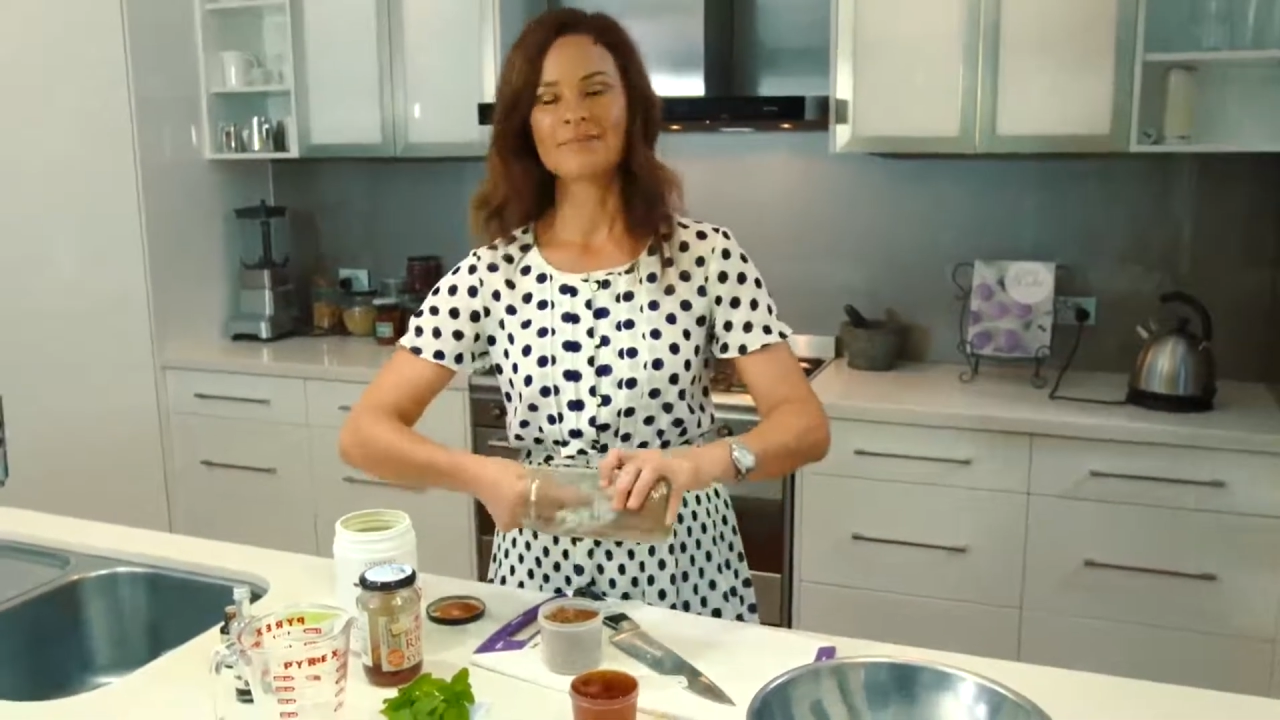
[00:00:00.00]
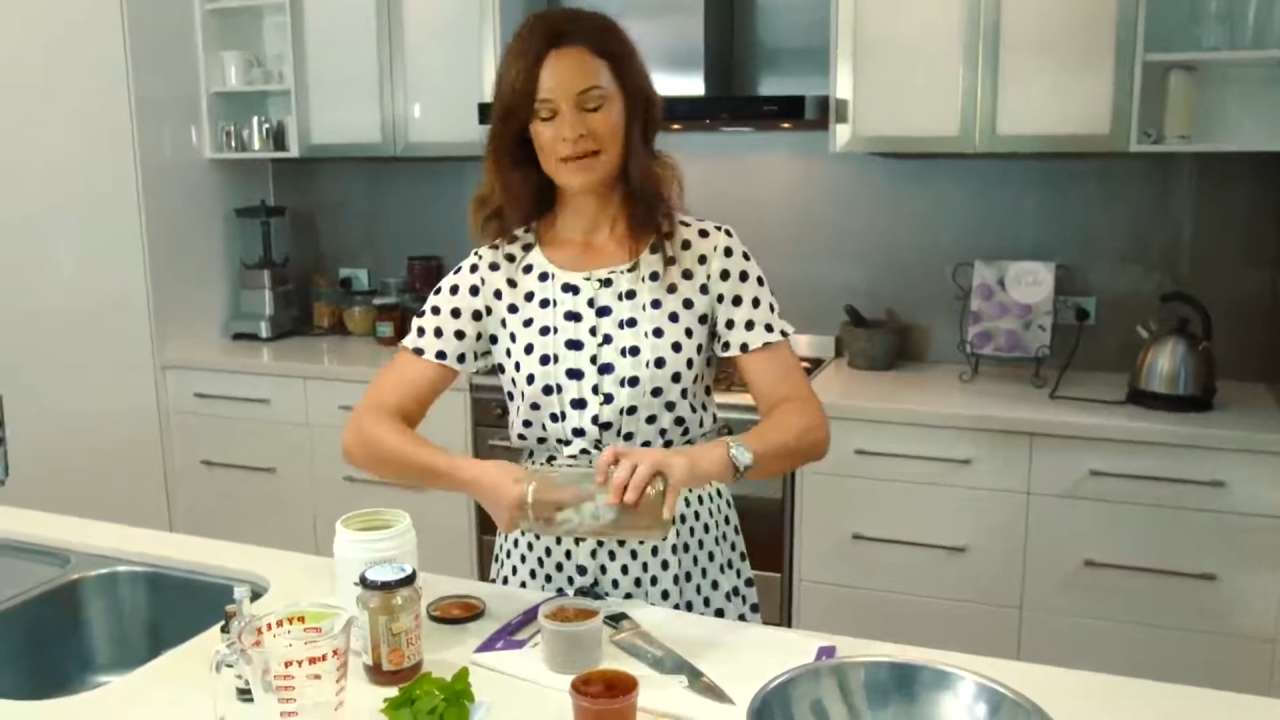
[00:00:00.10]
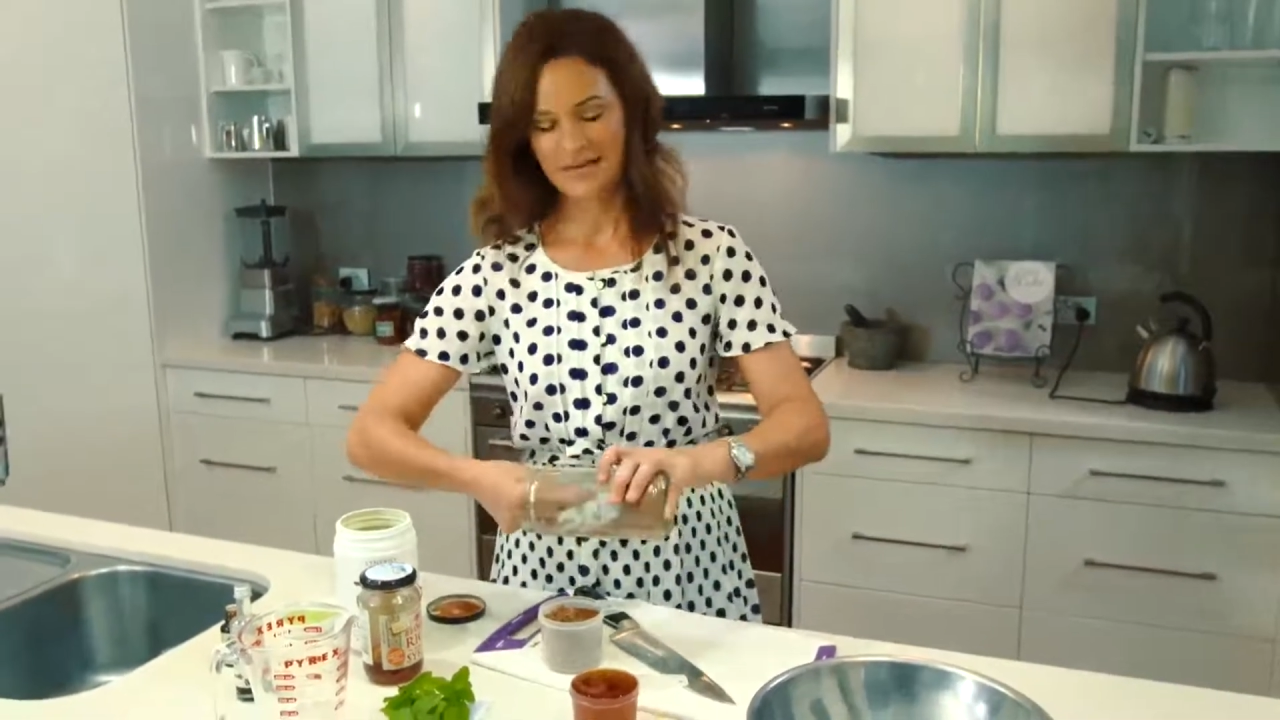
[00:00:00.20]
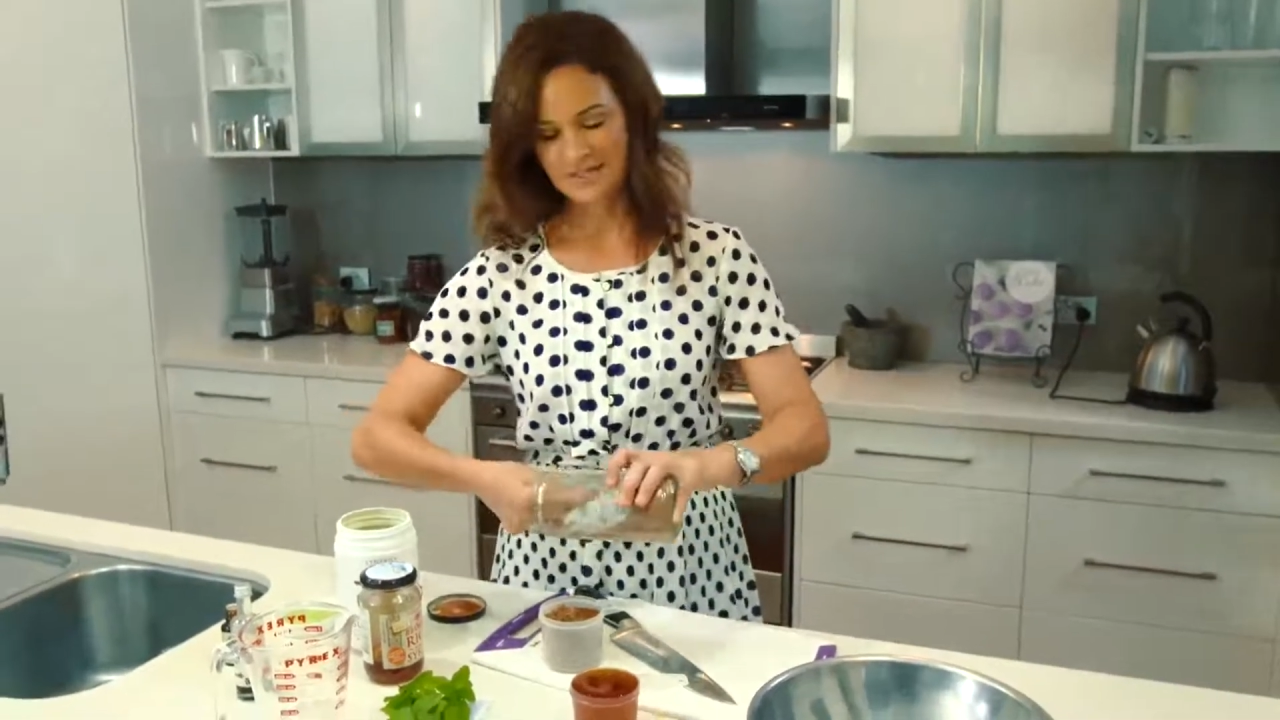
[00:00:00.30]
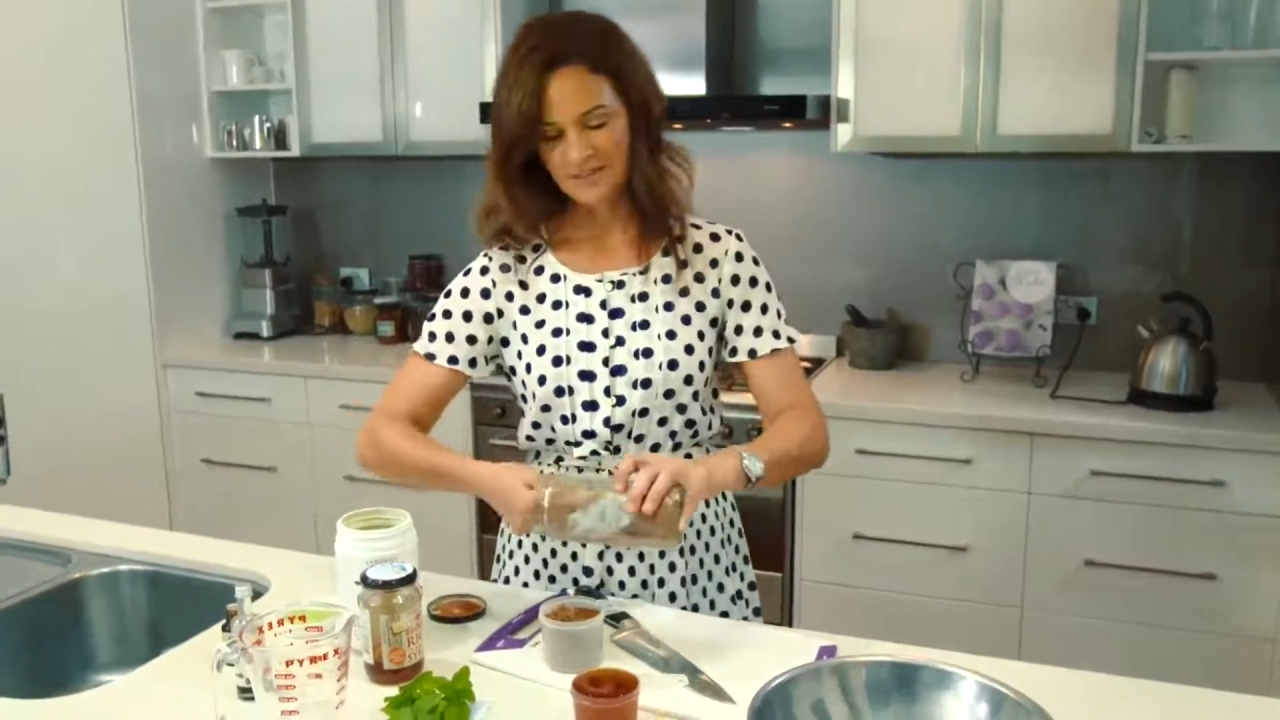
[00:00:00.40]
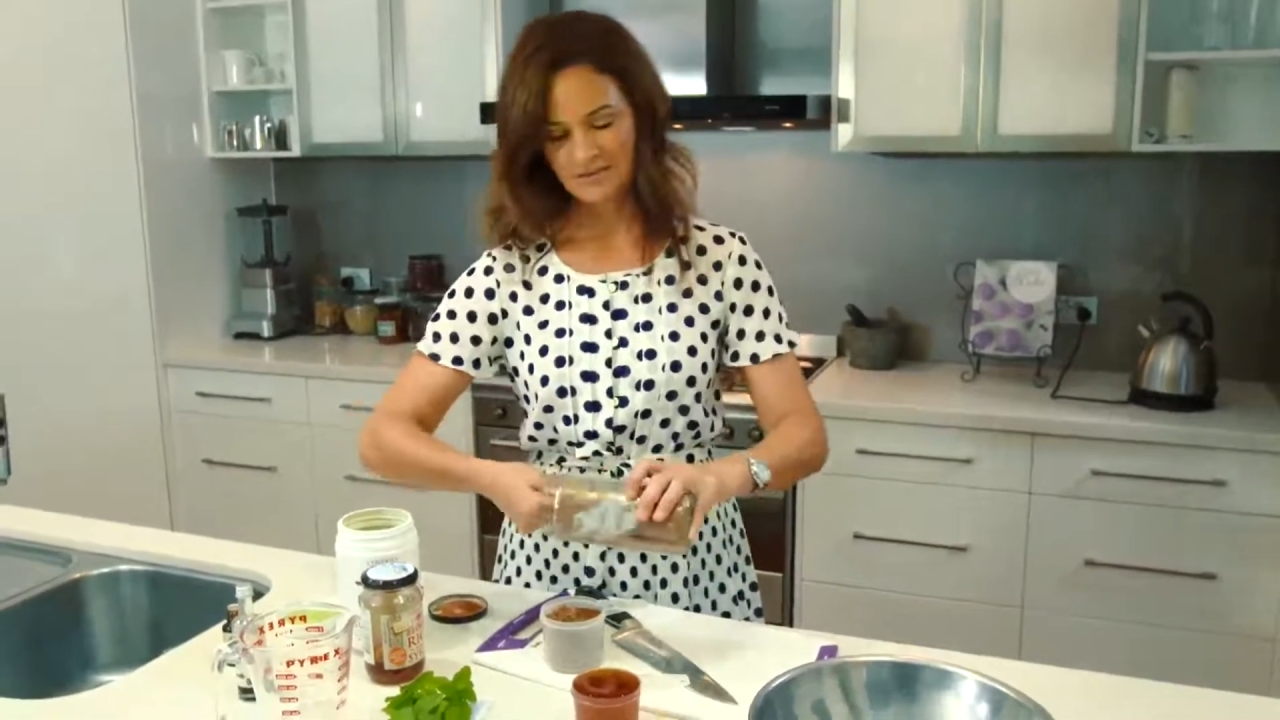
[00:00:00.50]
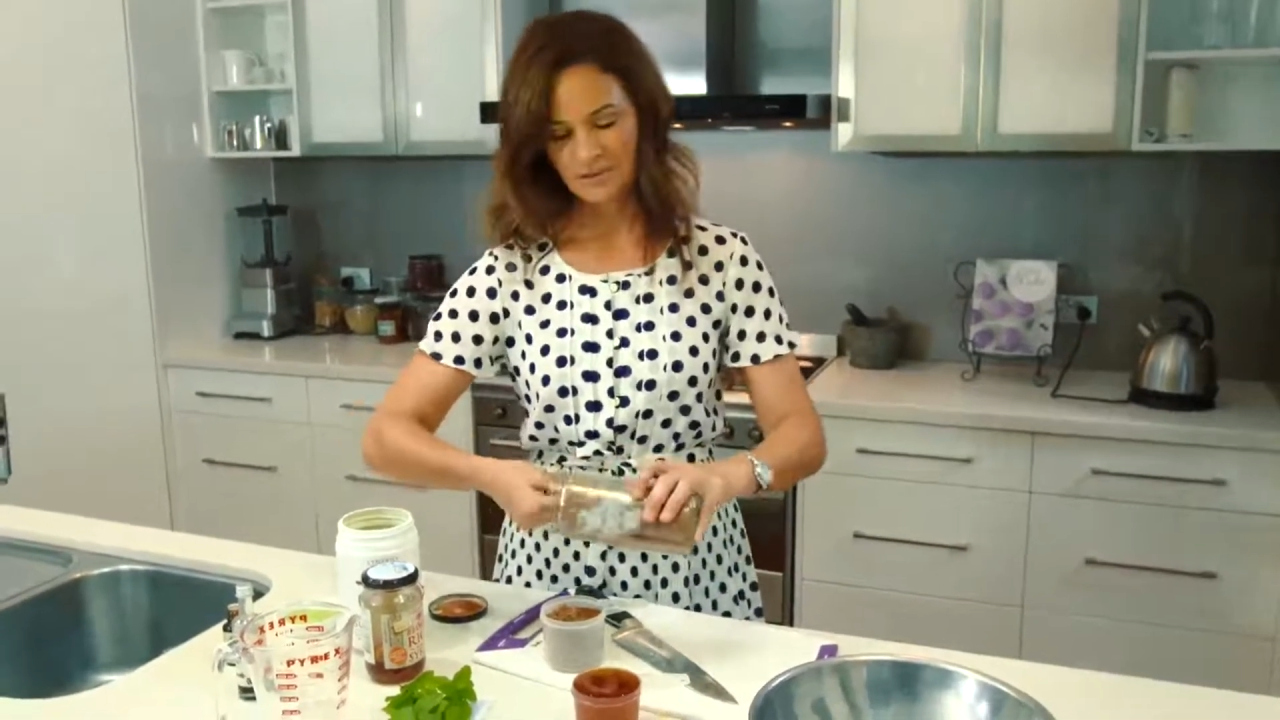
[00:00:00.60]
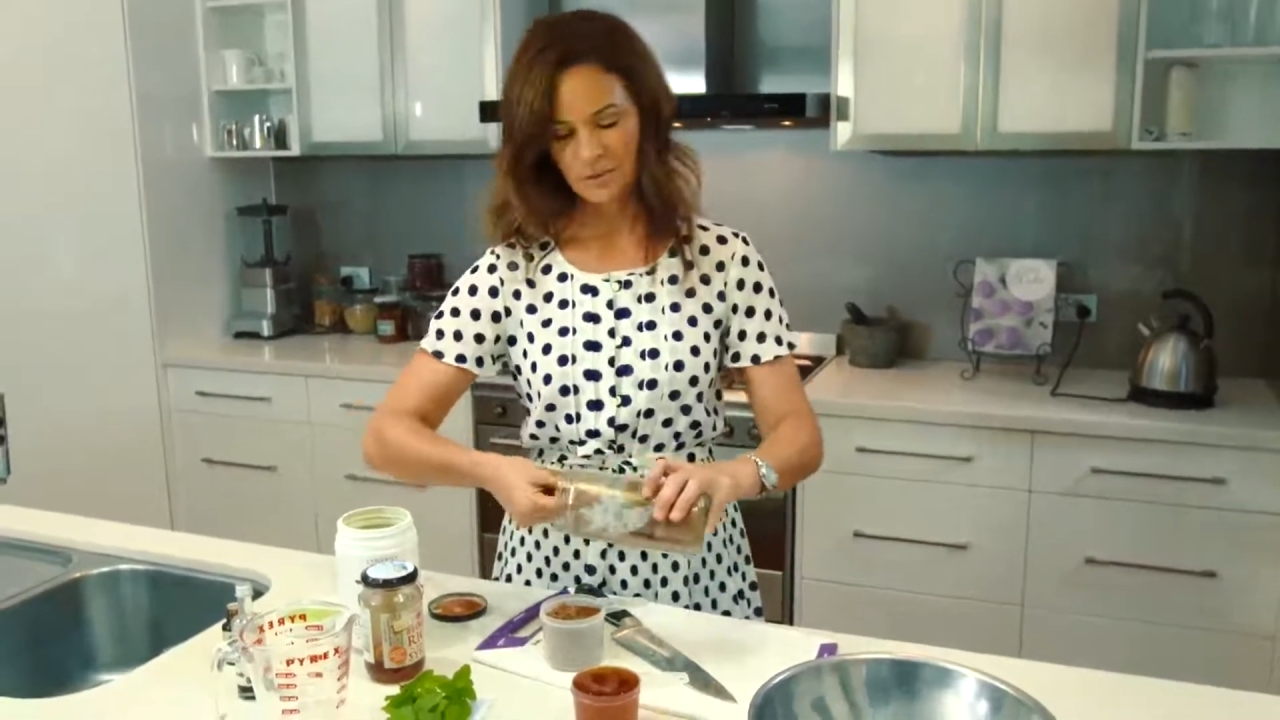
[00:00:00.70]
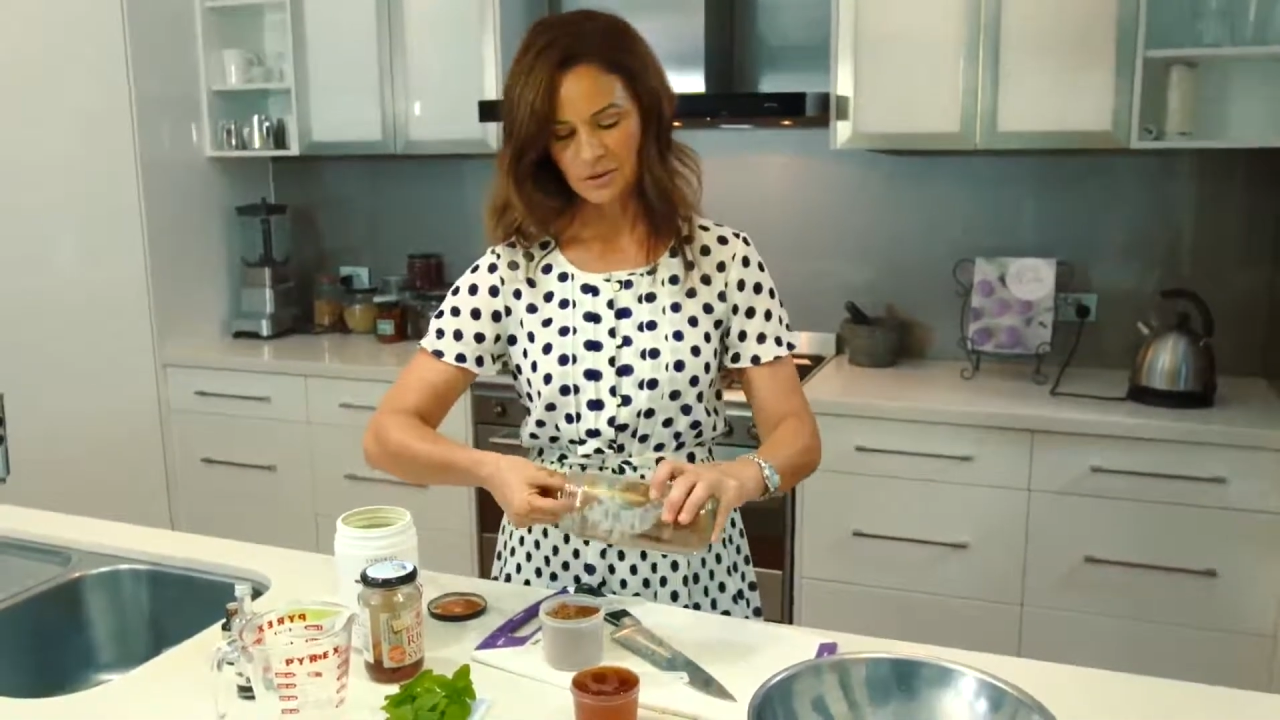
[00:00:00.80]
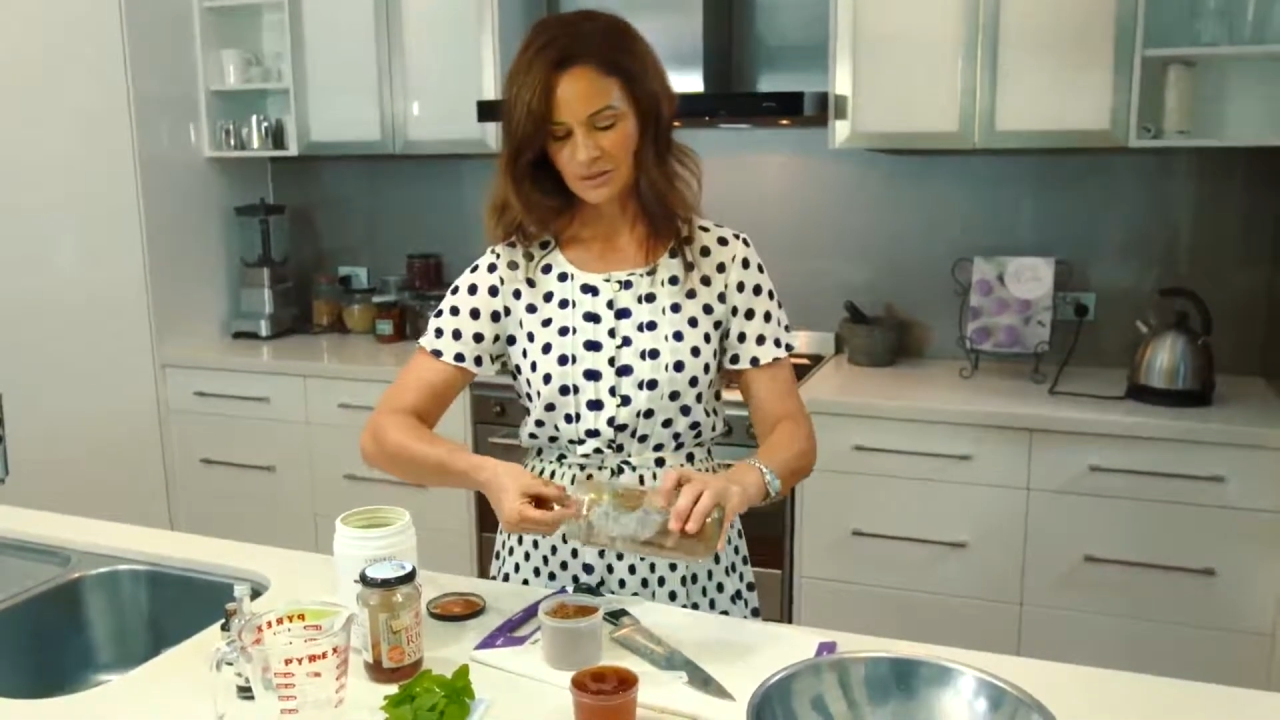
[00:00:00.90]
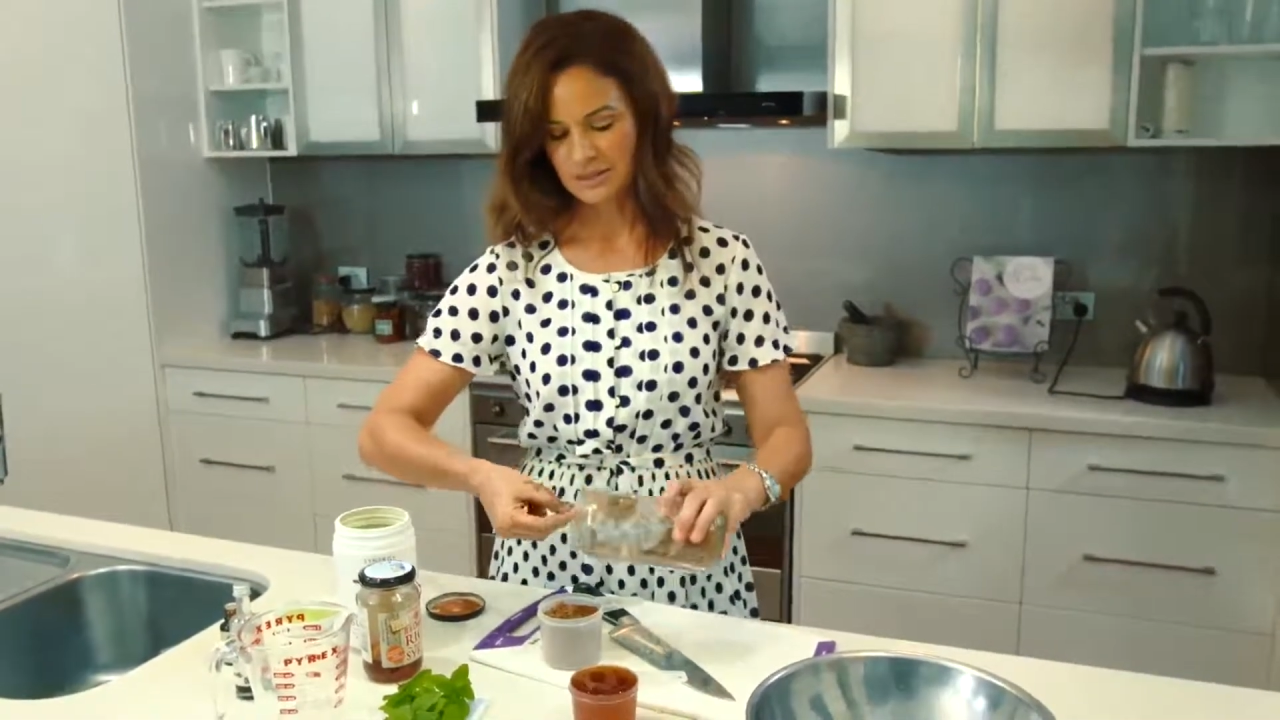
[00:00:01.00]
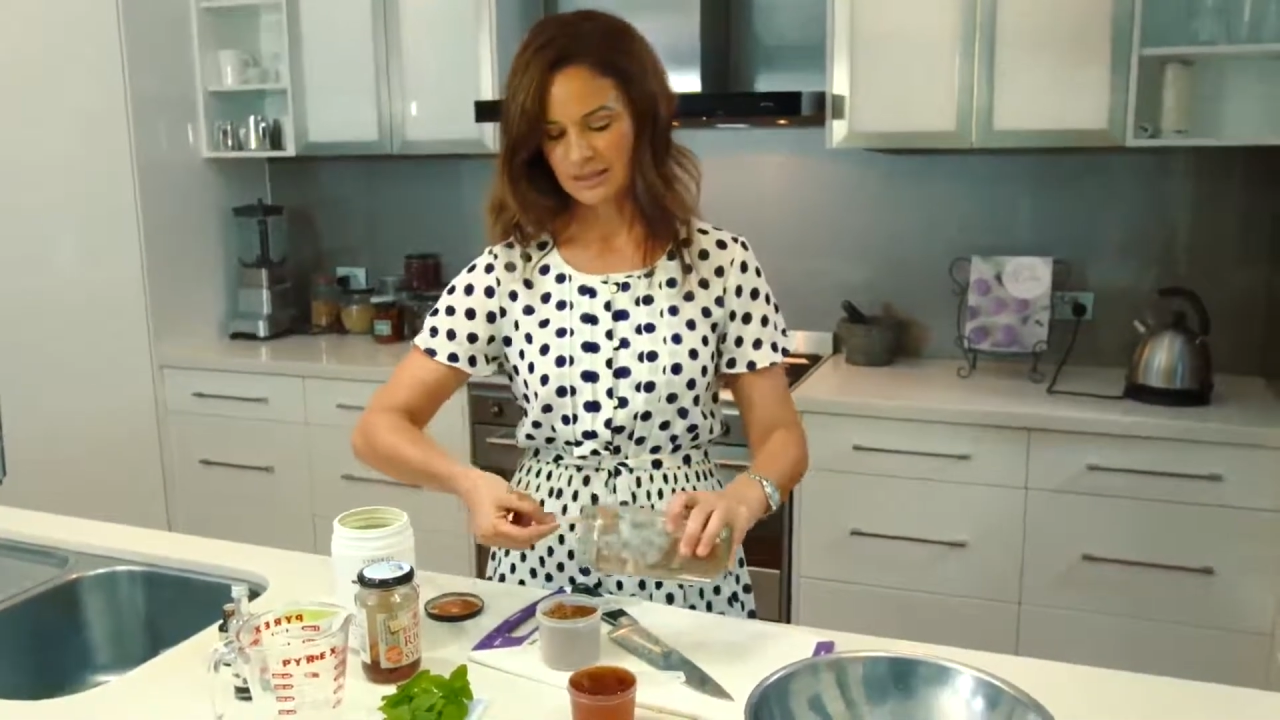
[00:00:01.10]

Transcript: bouncing off the walls